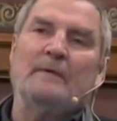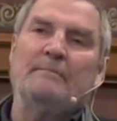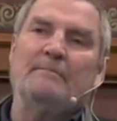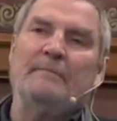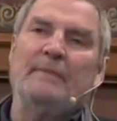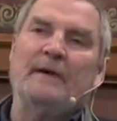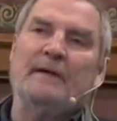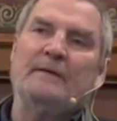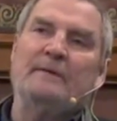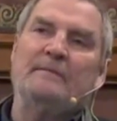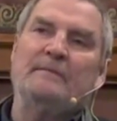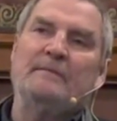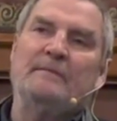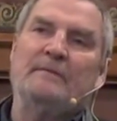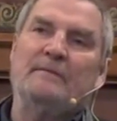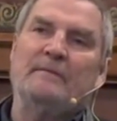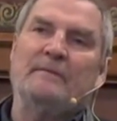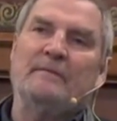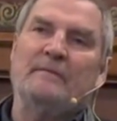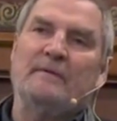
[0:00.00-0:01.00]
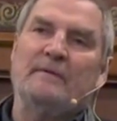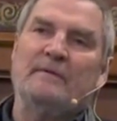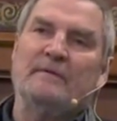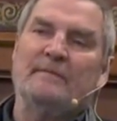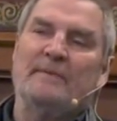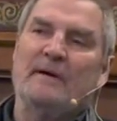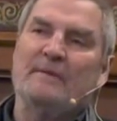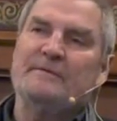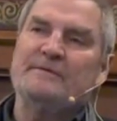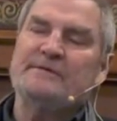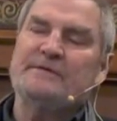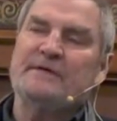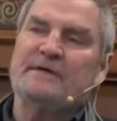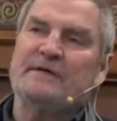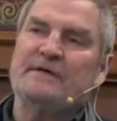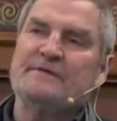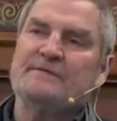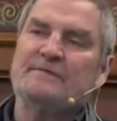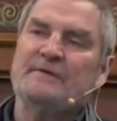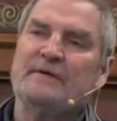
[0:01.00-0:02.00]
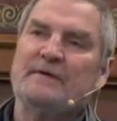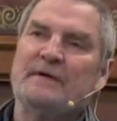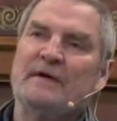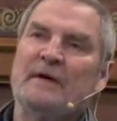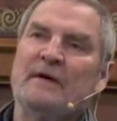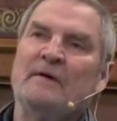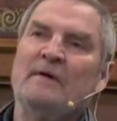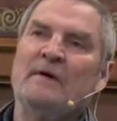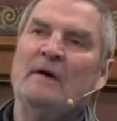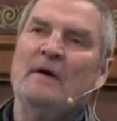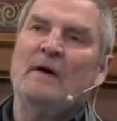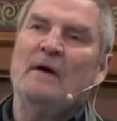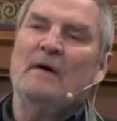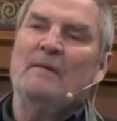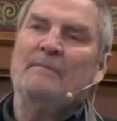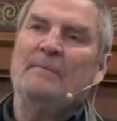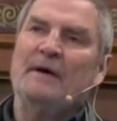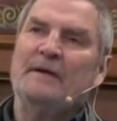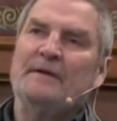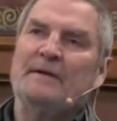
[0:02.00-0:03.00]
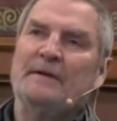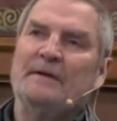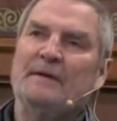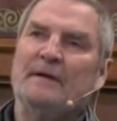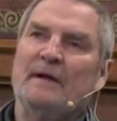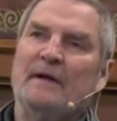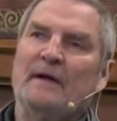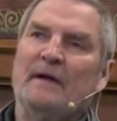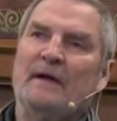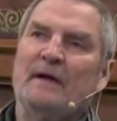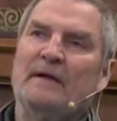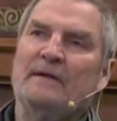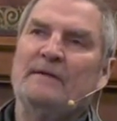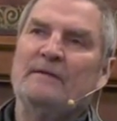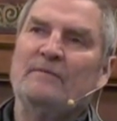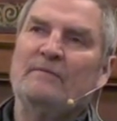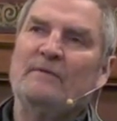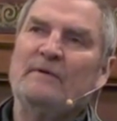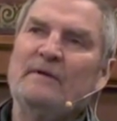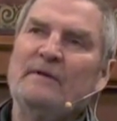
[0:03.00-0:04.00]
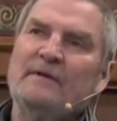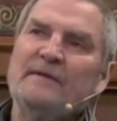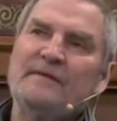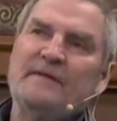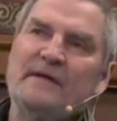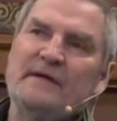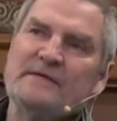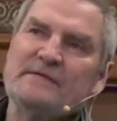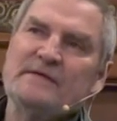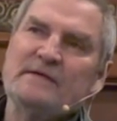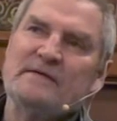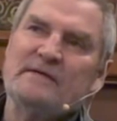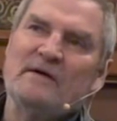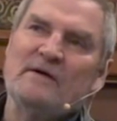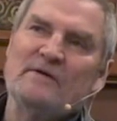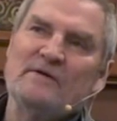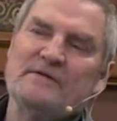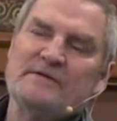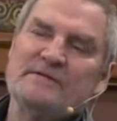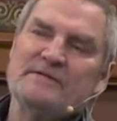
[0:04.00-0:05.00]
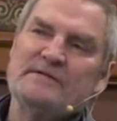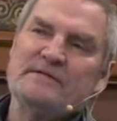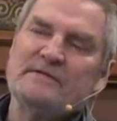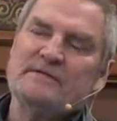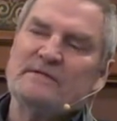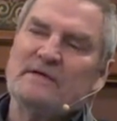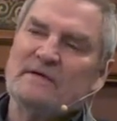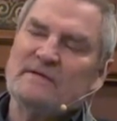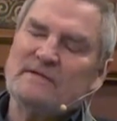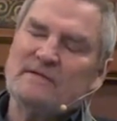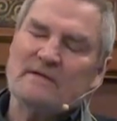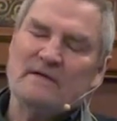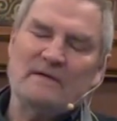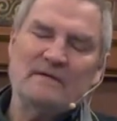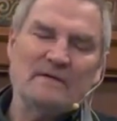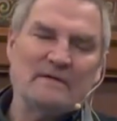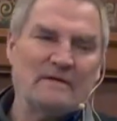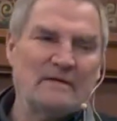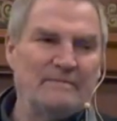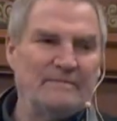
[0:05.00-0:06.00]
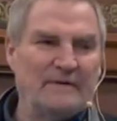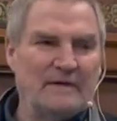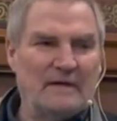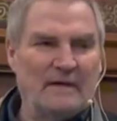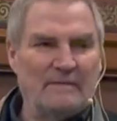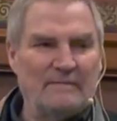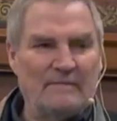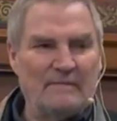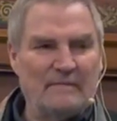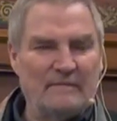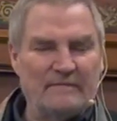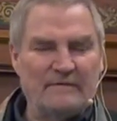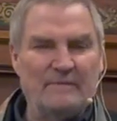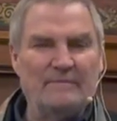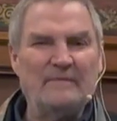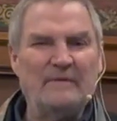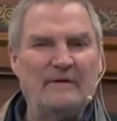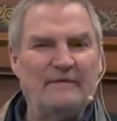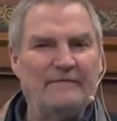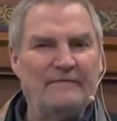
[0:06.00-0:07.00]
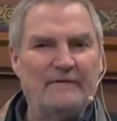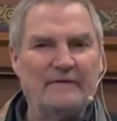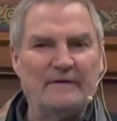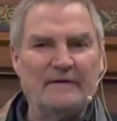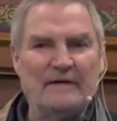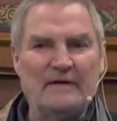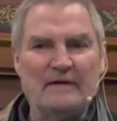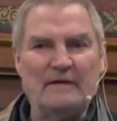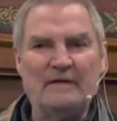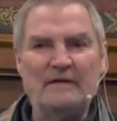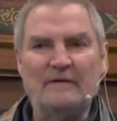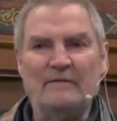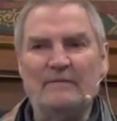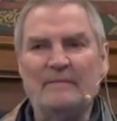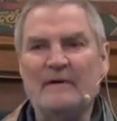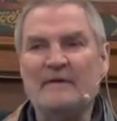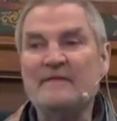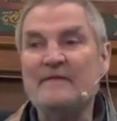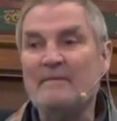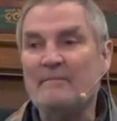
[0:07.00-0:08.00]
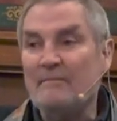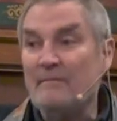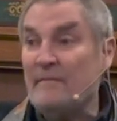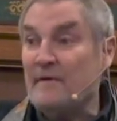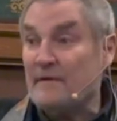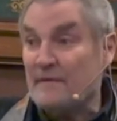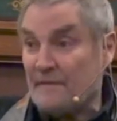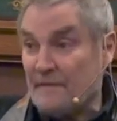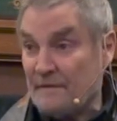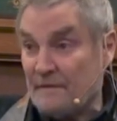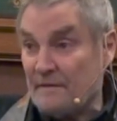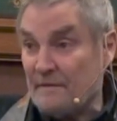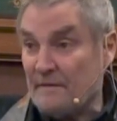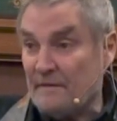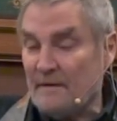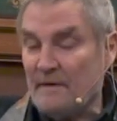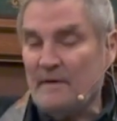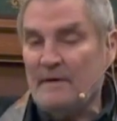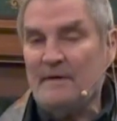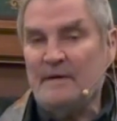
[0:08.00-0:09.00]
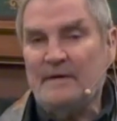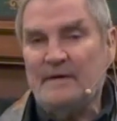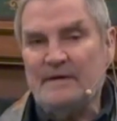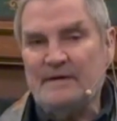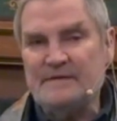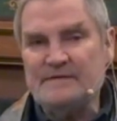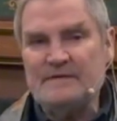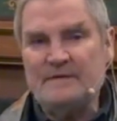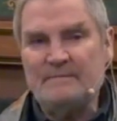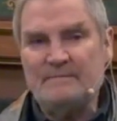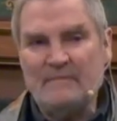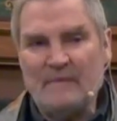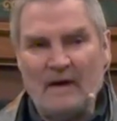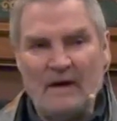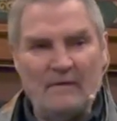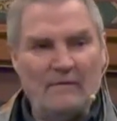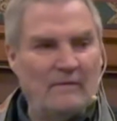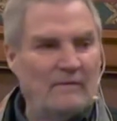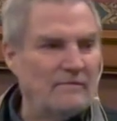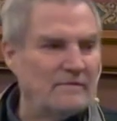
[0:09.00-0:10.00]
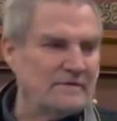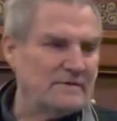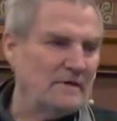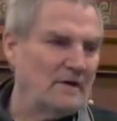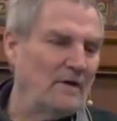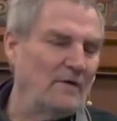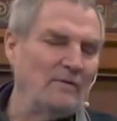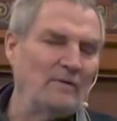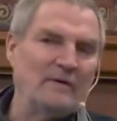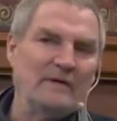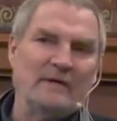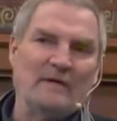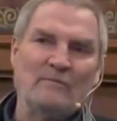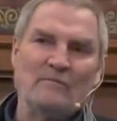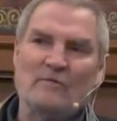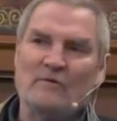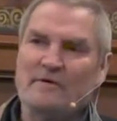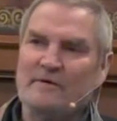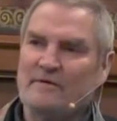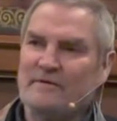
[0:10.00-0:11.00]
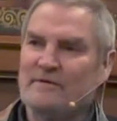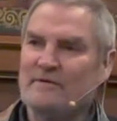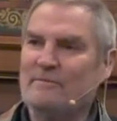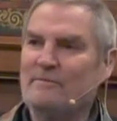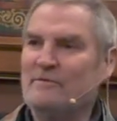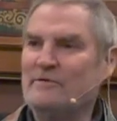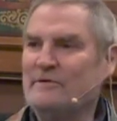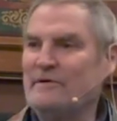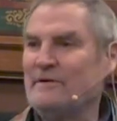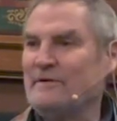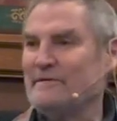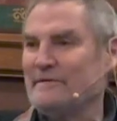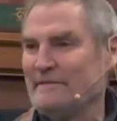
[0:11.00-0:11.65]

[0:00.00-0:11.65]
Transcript: bed in the publishing house right now. And one of the things I noticed that kind of became, to me, fairly clear about the myth is that Mara was lonely and wanted the Buddha,